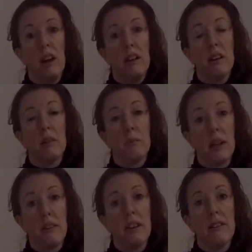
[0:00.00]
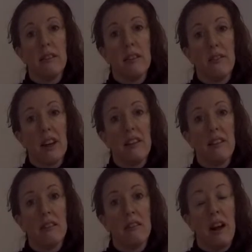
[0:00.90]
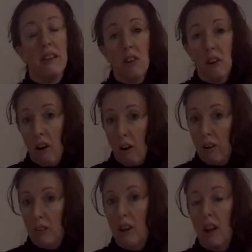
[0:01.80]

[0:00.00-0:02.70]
your capillaries and your veins and your heart